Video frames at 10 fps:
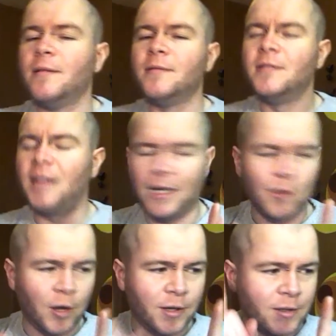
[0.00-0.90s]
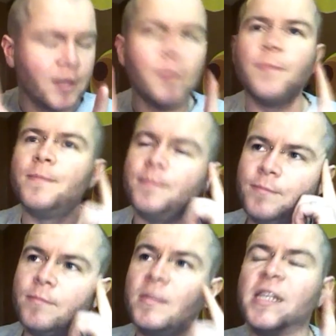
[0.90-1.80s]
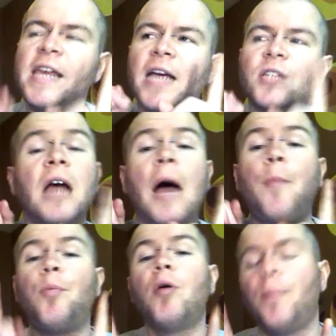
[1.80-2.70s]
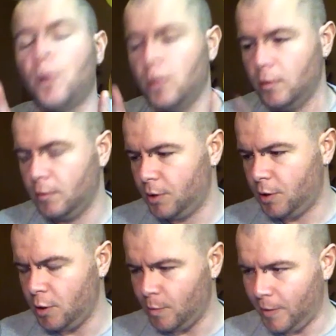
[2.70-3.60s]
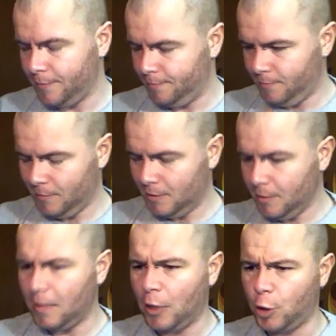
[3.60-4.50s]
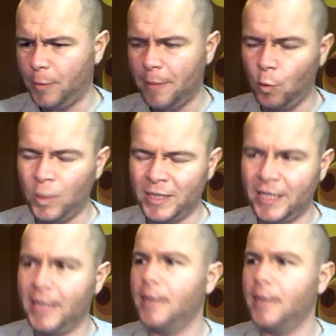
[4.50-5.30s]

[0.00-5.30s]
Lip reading: No, yes, a proper, excuse me, I'm going to be a bit windy,